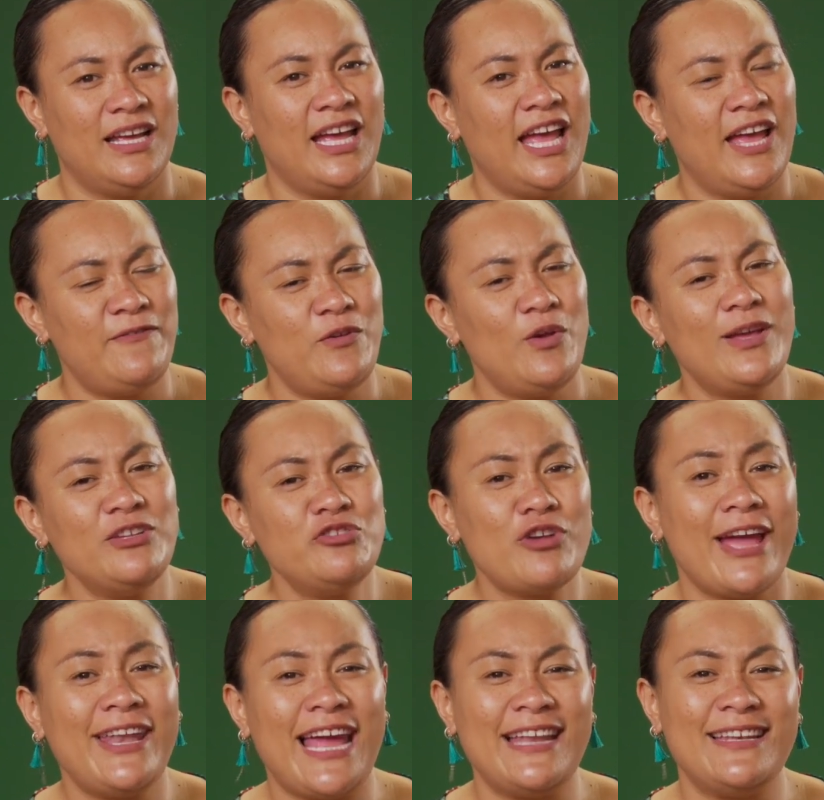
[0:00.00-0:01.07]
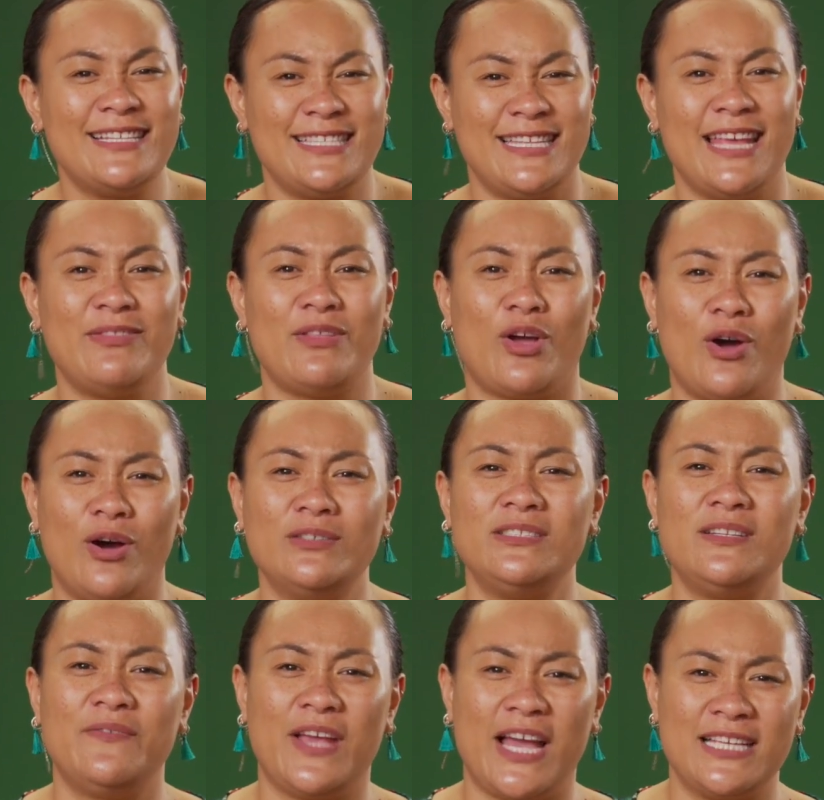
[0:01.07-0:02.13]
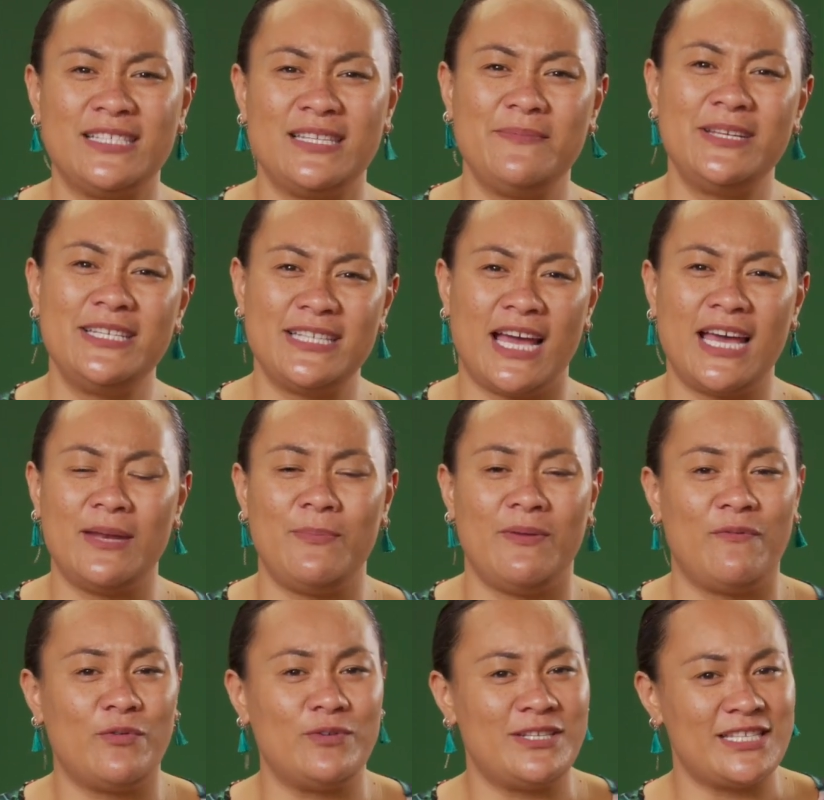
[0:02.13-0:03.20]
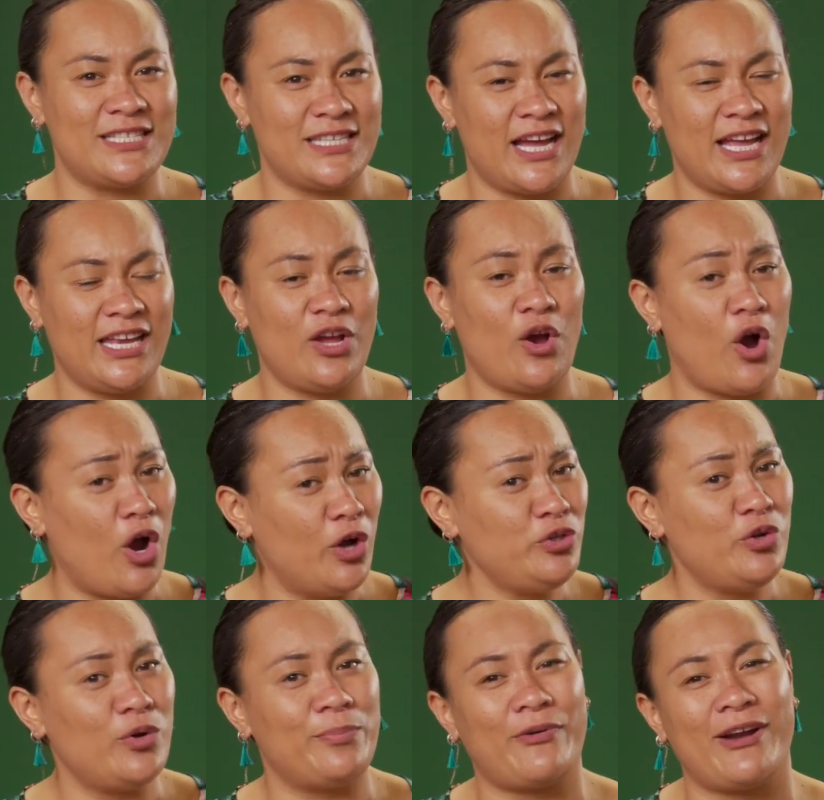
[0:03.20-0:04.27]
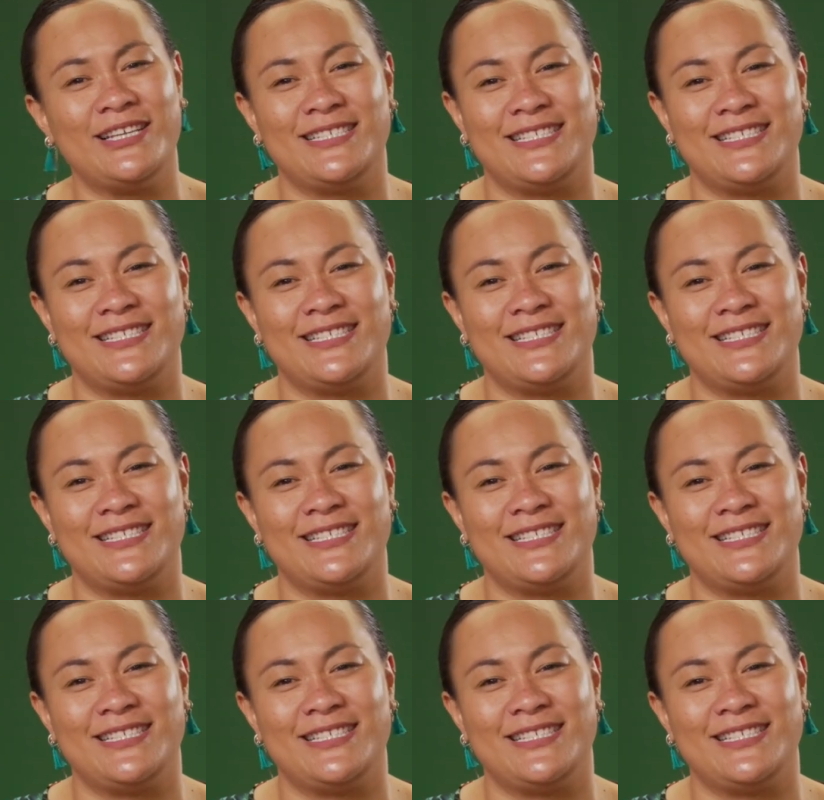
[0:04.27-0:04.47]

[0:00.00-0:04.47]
If you can try to understand the cost of customer data before deciding on your price